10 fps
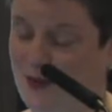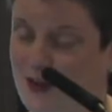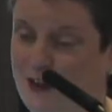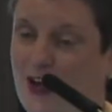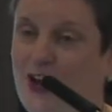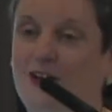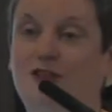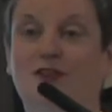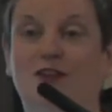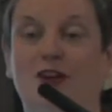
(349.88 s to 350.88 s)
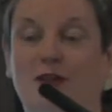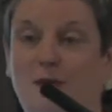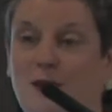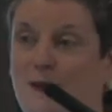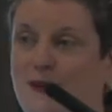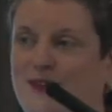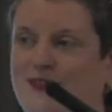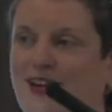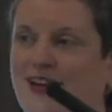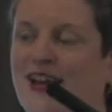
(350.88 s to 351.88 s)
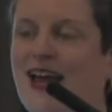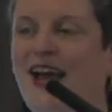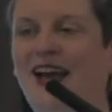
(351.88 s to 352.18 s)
oncologists and other people are saying.